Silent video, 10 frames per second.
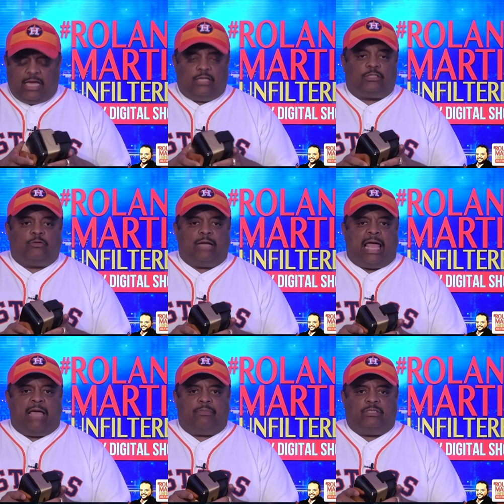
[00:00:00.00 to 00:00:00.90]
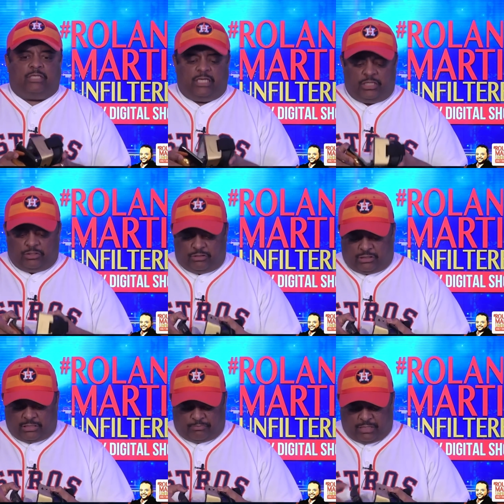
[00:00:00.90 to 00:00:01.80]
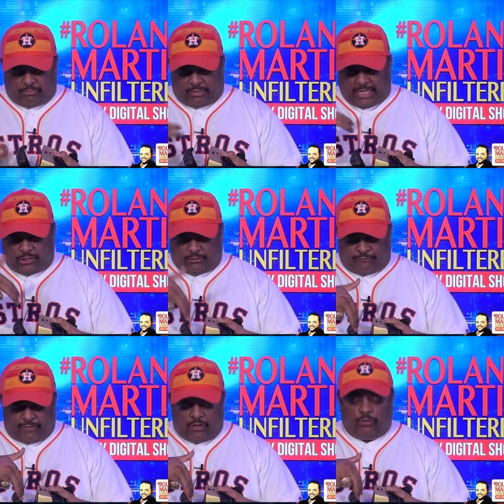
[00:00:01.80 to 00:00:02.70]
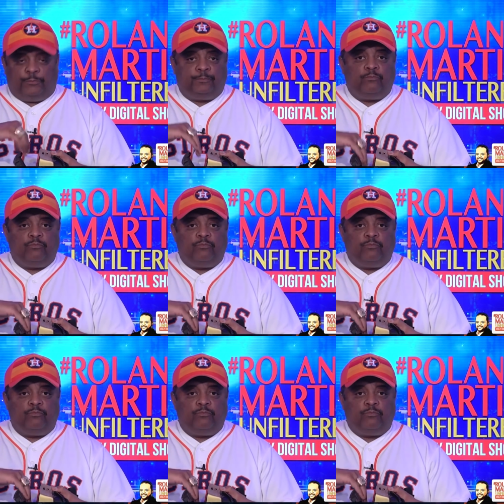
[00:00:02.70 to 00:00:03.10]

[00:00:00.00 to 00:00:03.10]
And so what happens is you just simply place your phone